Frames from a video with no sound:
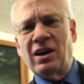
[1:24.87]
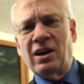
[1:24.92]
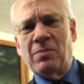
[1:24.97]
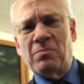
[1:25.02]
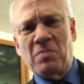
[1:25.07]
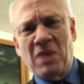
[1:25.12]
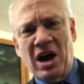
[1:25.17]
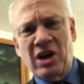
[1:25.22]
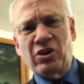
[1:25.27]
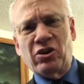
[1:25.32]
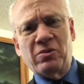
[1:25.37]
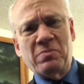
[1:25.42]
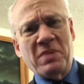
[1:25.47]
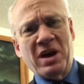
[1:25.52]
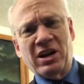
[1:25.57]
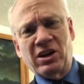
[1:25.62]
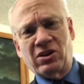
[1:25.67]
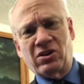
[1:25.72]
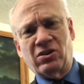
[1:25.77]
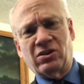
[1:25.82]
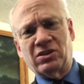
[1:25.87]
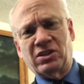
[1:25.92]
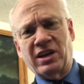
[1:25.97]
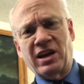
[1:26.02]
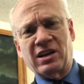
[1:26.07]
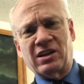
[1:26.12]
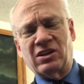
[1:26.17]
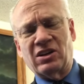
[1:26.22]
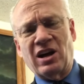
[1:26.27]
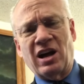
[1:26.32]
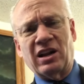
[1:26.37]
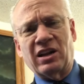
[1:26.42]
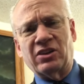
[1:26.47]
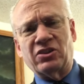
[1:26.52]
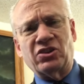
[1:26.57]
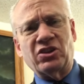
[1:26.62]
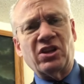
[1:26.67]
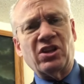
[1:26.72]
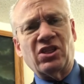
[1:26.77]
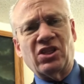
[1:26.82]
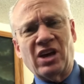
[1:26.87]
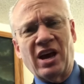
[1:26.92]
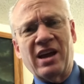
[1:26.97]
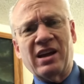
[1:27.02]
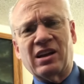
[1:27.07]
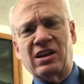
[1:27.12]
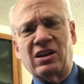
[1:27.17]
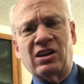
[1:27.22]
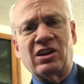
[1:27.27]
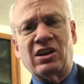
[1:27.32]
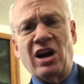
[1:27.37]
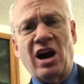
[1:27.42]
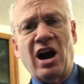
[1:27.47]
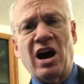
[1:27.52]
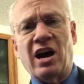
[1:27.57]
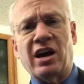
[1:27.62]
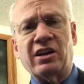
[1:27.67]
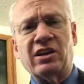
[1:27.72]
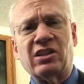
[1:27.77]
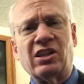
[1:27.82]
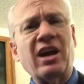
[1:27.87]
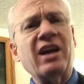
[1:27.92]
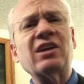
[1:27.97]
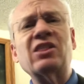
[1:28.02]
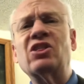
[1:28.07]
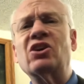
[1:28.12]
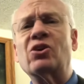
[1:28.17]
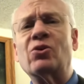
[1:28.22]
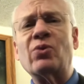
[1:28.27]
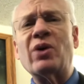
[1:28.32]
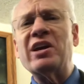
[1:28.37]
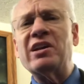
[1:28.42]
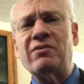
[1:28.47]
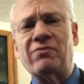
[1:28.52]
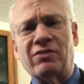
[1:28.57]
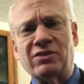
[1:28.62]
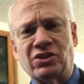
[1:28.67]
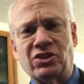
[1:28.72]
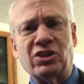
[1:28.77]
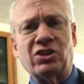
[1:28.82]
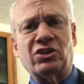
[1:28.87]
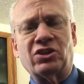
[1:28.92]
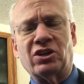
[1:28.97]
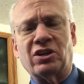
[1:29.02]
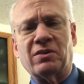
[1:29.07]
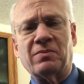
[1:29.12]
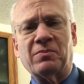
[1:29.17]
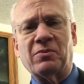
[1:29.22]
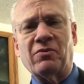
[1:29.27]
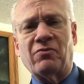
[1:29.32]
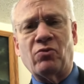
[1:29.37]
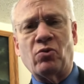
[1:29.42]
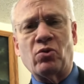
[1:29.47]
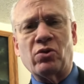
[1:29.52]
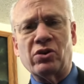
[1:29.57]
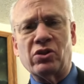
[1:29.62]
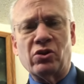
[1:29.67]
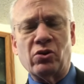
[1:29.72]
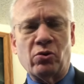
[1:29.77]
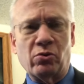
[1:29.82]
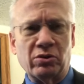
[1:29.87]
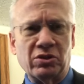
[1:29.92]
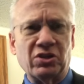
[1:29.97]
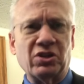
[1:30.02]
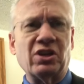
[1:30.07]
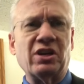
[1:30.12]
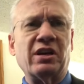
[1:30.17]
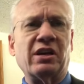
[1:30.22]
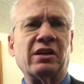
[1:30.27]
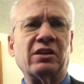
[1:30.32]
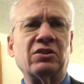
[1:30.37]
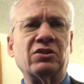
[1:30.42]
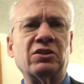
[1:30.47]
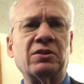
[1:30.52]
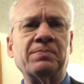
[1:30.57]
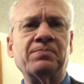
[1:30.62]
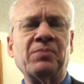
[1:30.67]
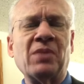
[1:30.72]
modern medical technology. Thank God. Thank the great physician for those things.